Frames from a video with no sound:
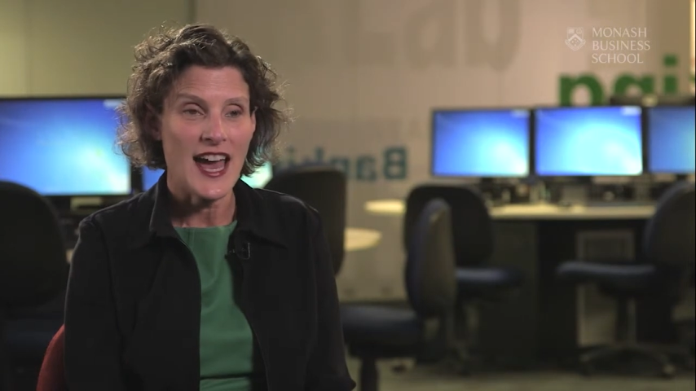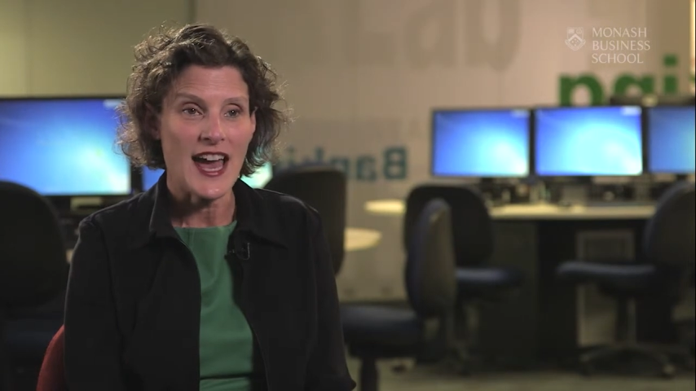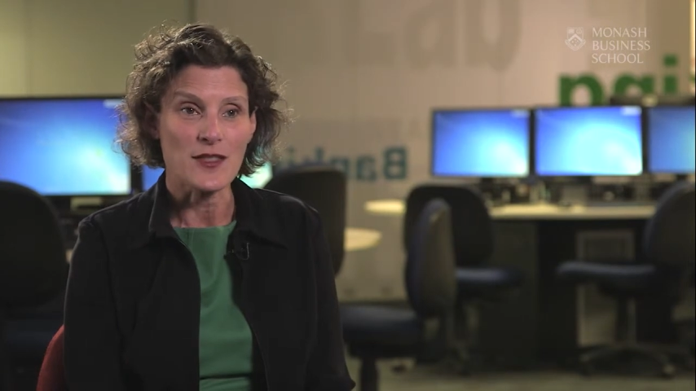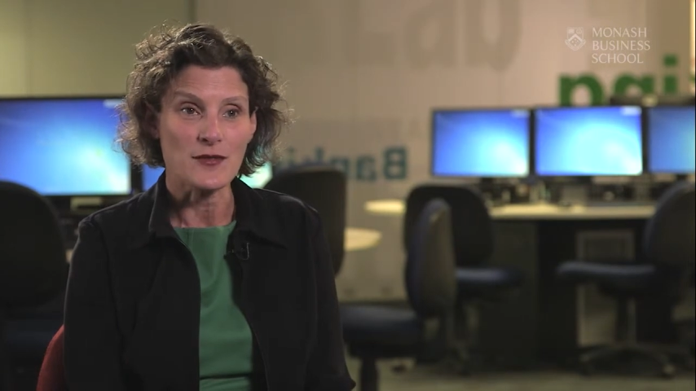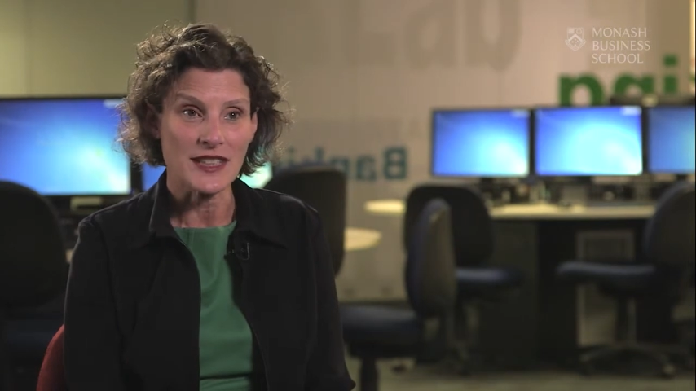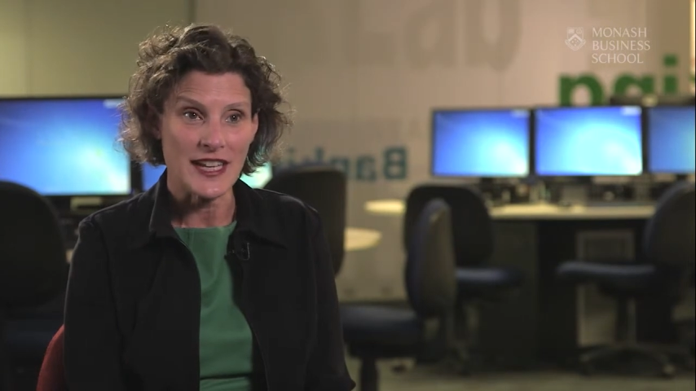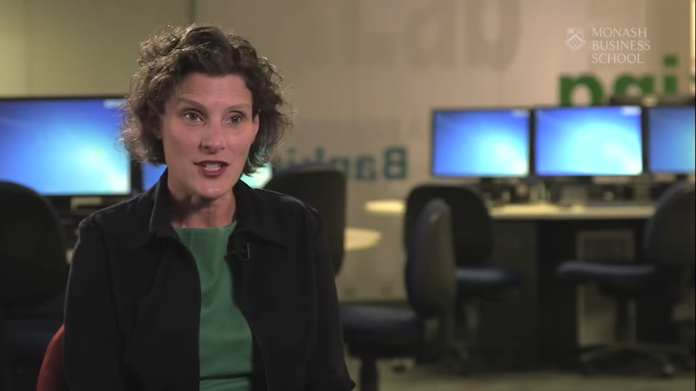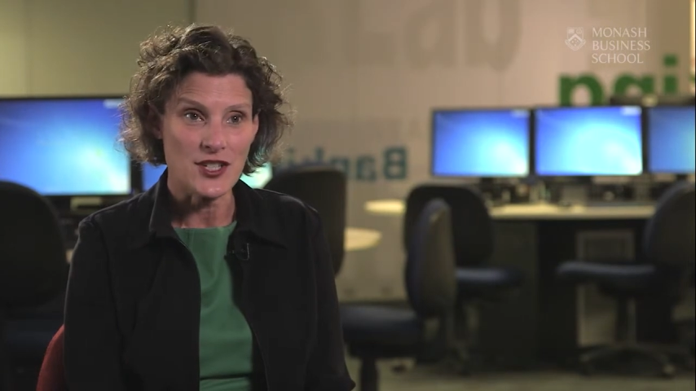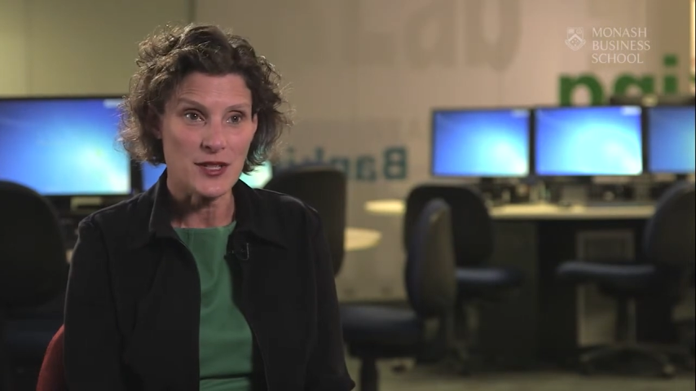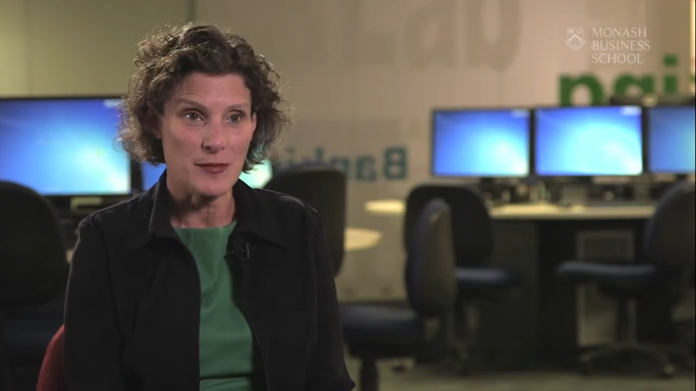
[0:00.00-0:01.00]
how the
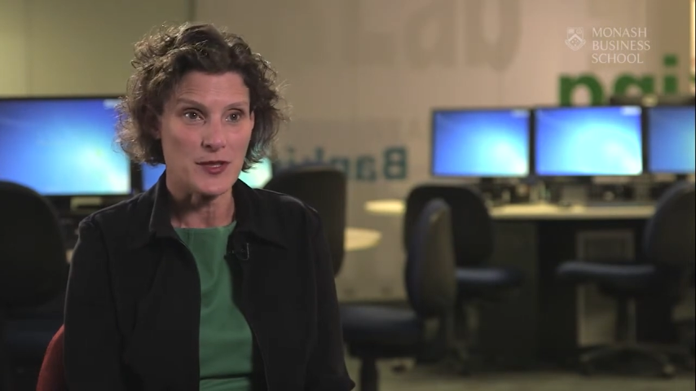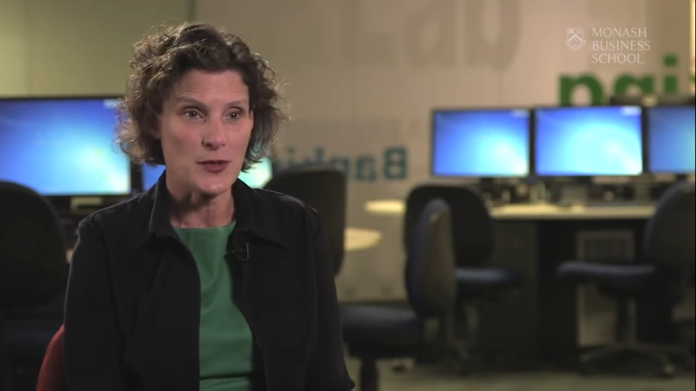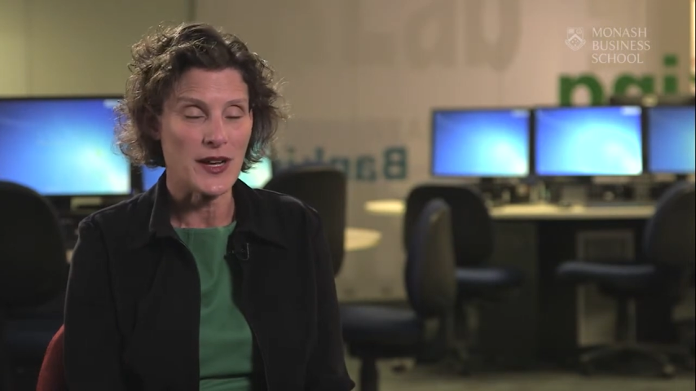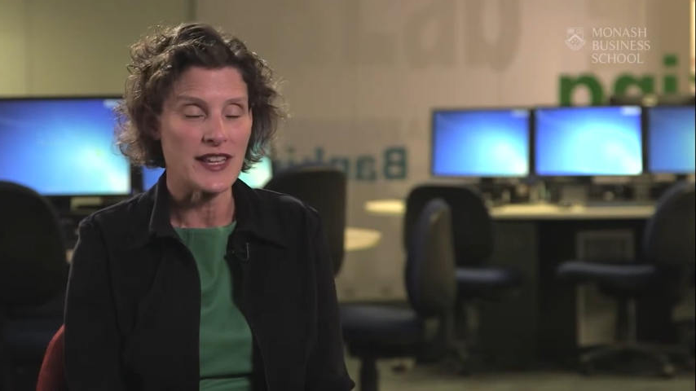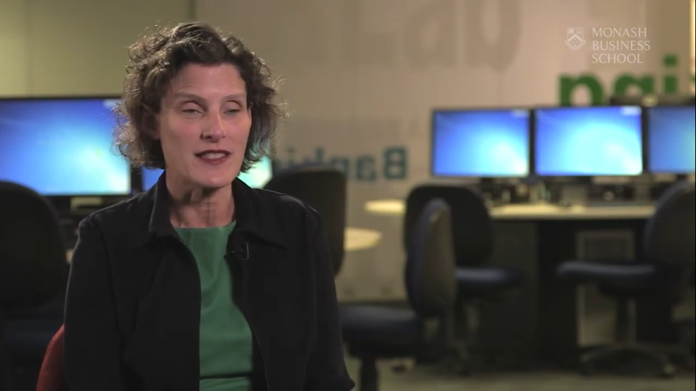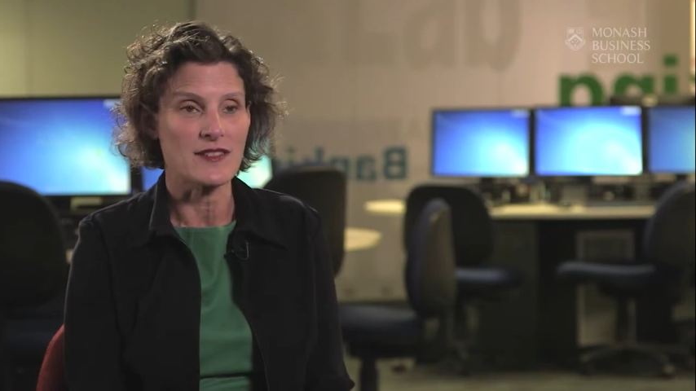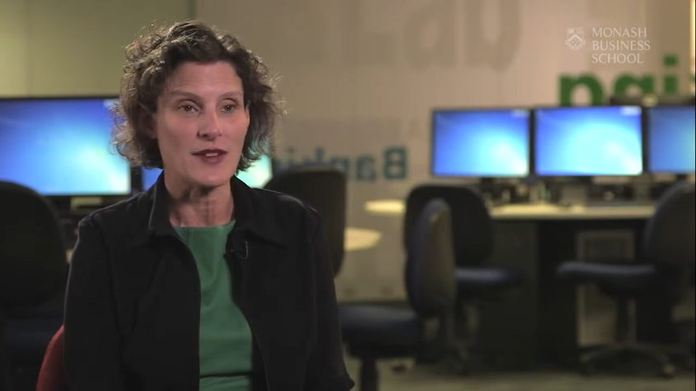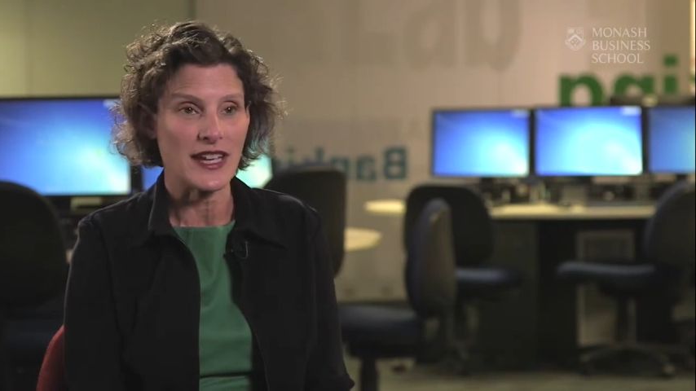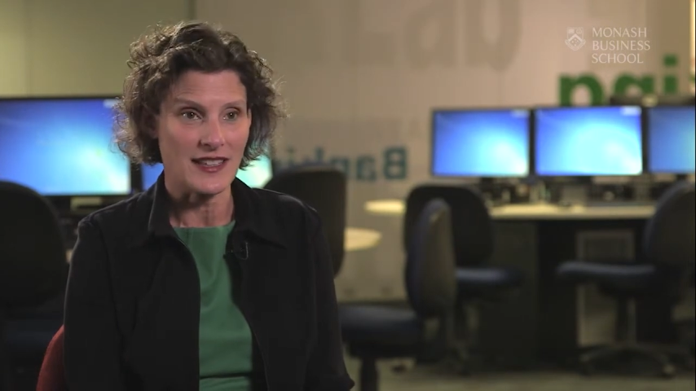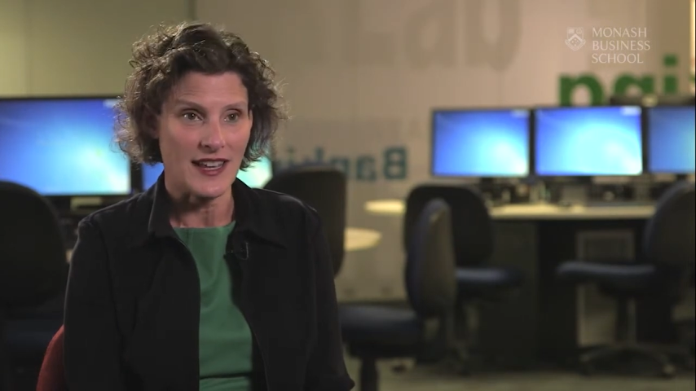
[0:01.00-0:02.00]
relationship between the
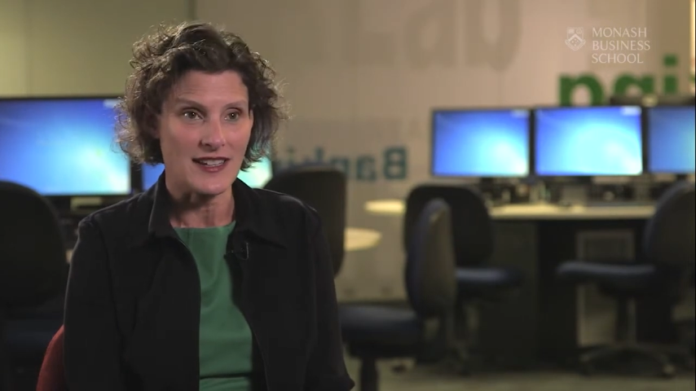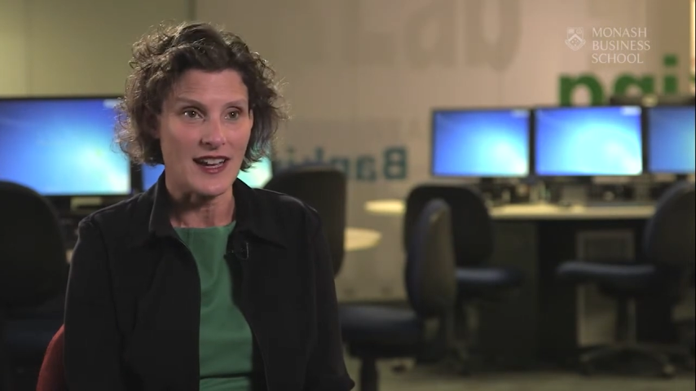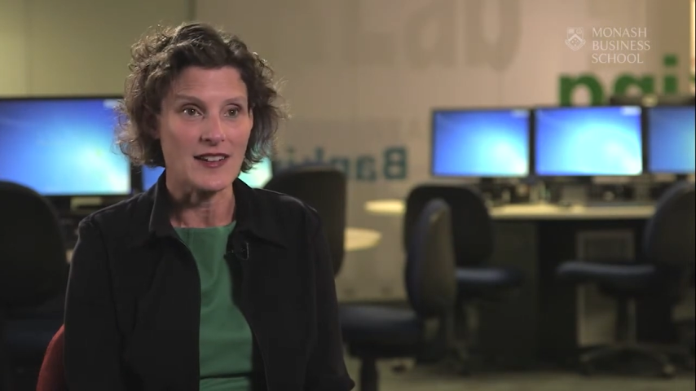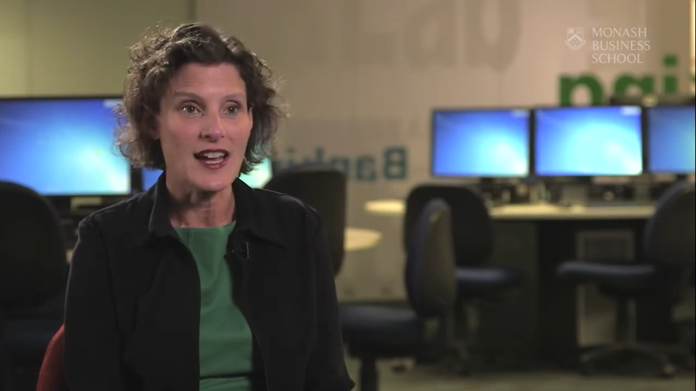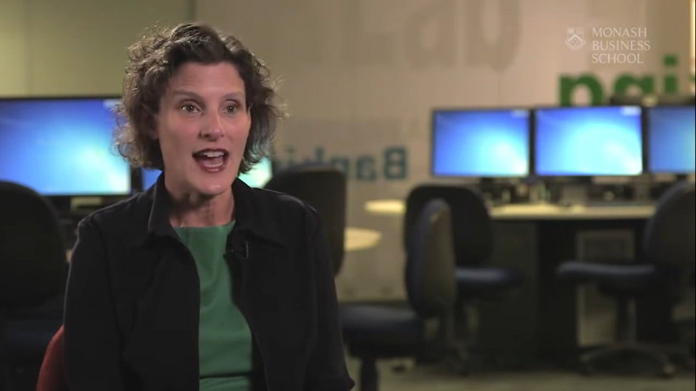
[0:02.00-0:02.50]
regulator